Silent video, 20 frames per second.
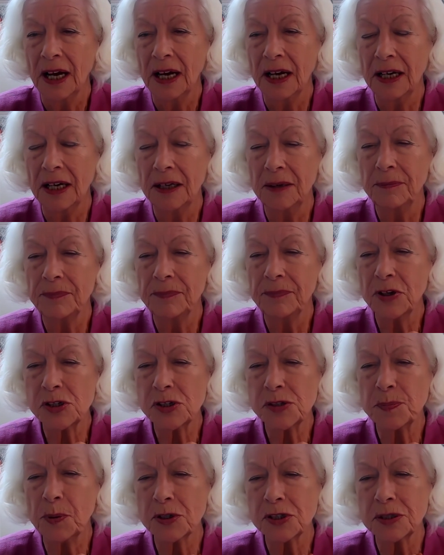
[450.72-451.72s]
those
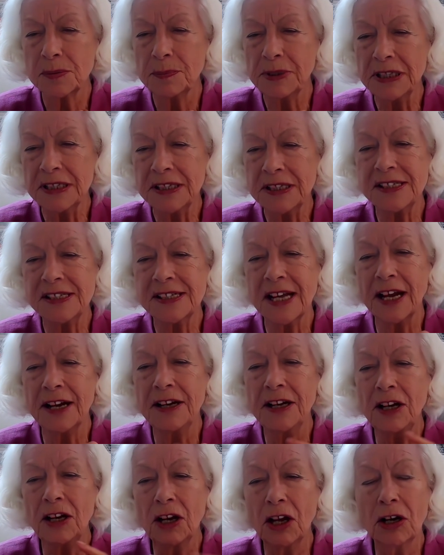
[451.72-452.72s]
possibilities
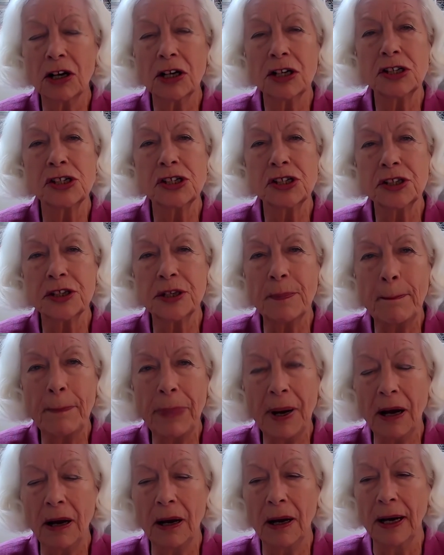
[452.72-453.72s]
enlarge the
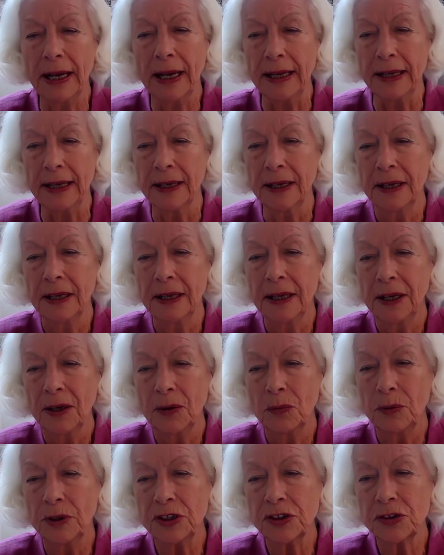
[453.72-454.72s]
pie
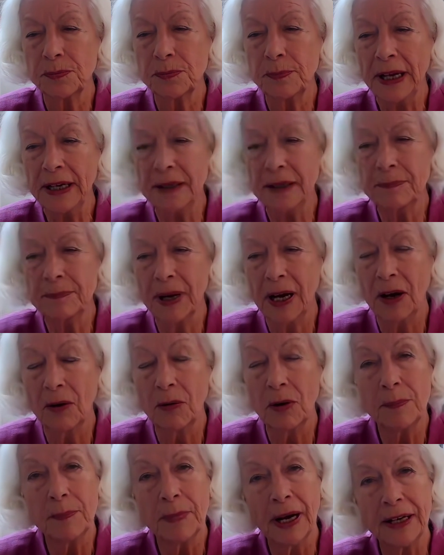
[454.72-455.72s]
which men in
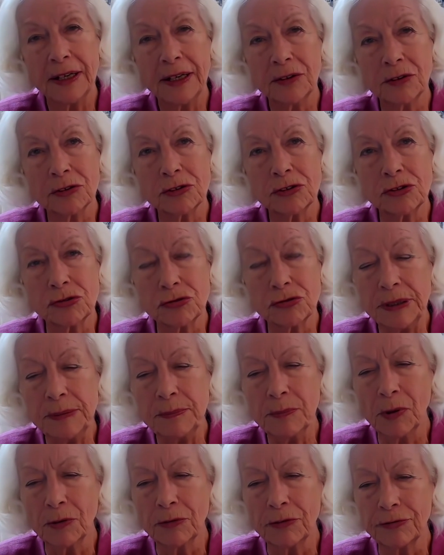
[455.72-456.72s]
power might not
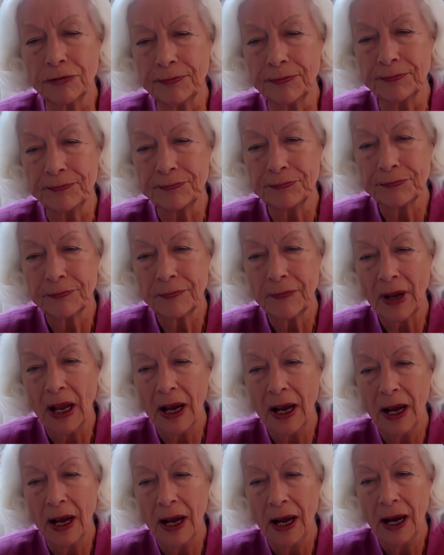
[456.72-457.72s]
dream of.
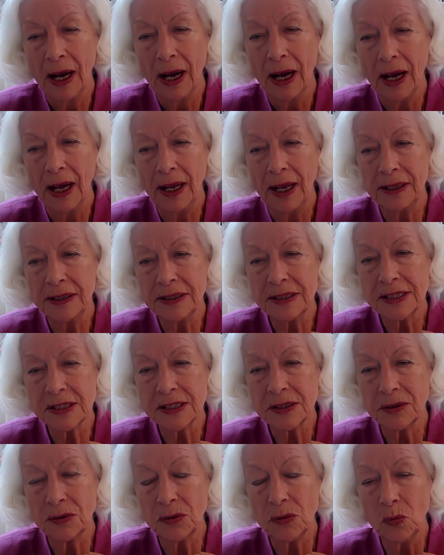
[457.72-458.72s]

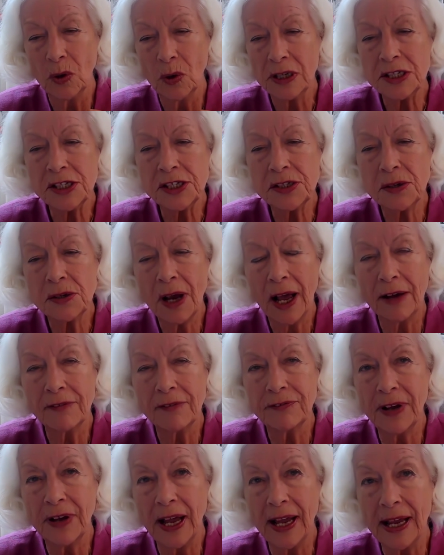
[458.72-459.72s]
And once you
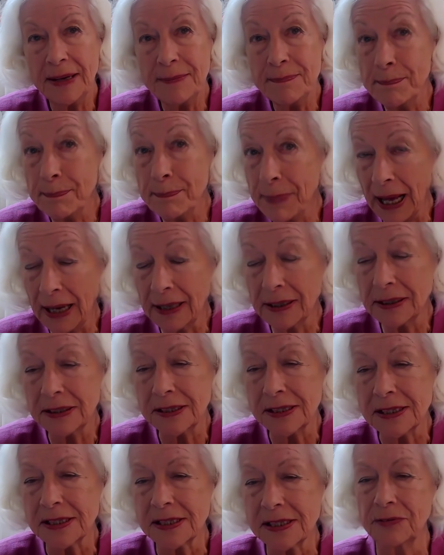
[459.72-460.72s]
have a
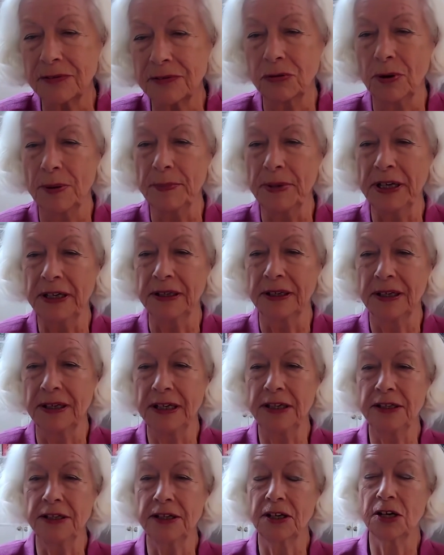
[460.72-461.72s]
balance of women
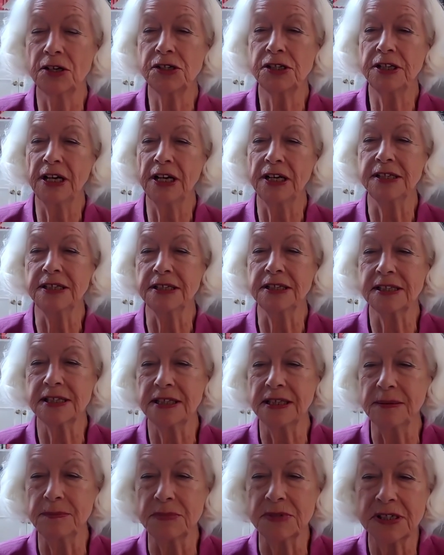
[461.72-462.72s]
in negotiating
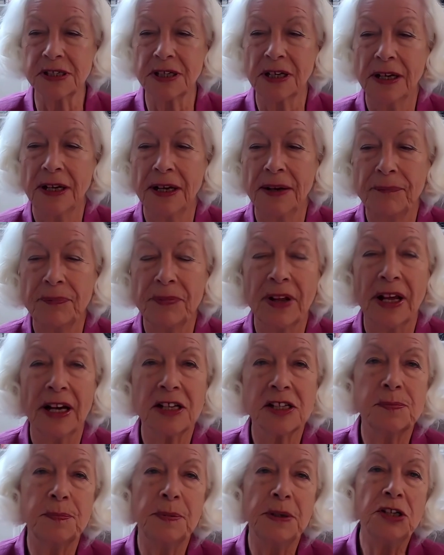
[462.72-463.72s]
teams,
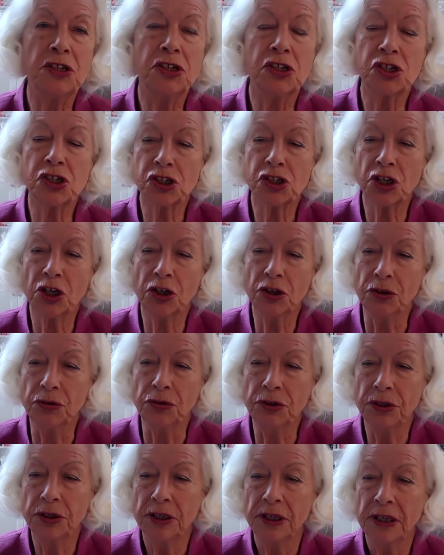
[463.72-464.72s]
that's been
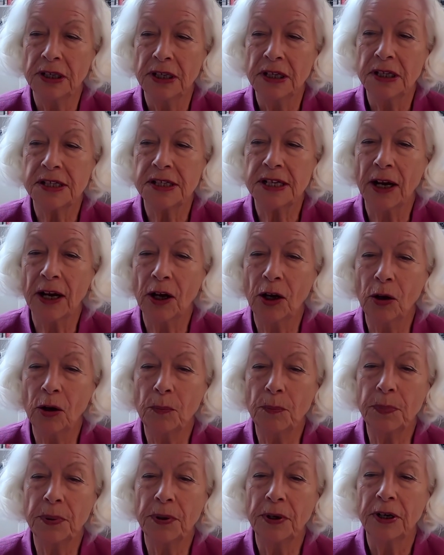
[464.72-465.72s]
shown to
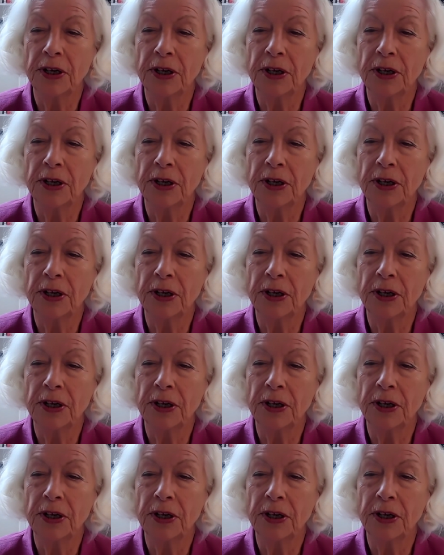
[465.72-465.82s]
help